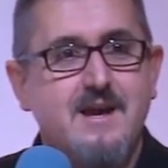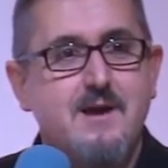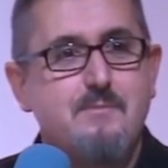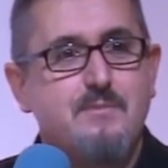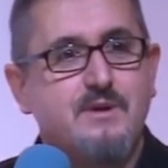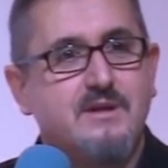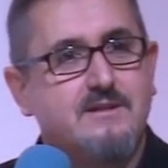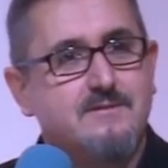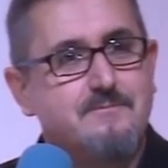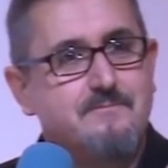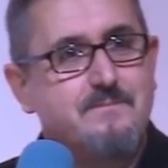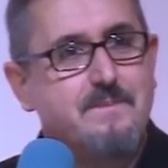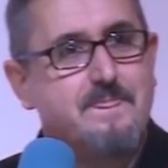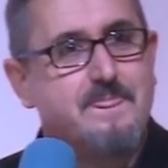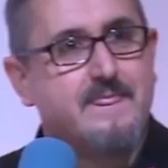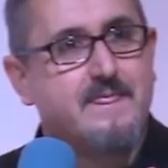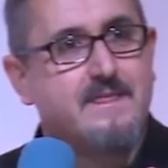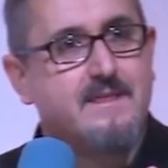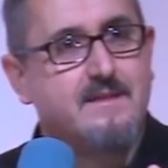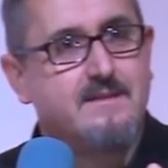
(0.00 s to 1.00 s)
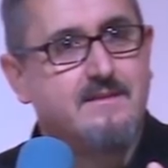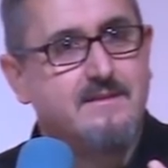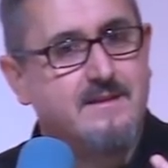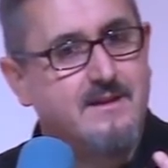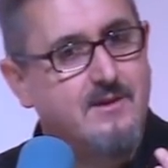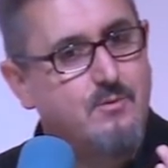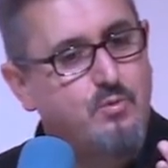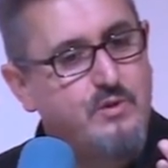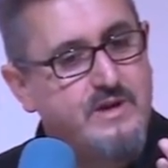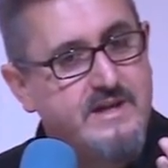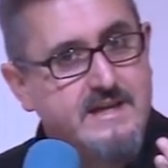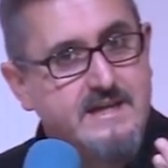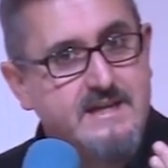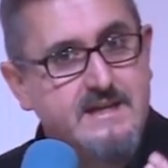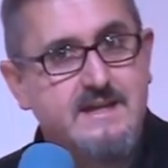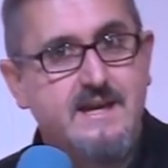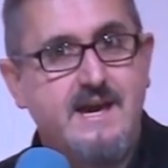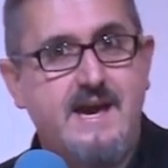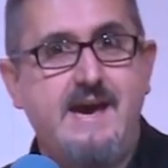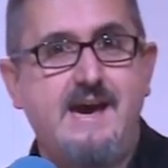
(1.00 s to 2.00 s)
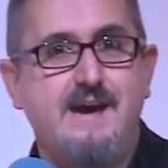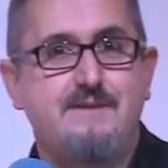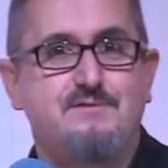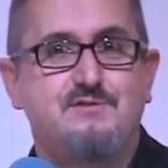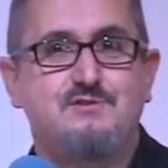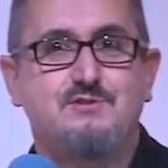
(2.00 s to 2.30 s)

But we have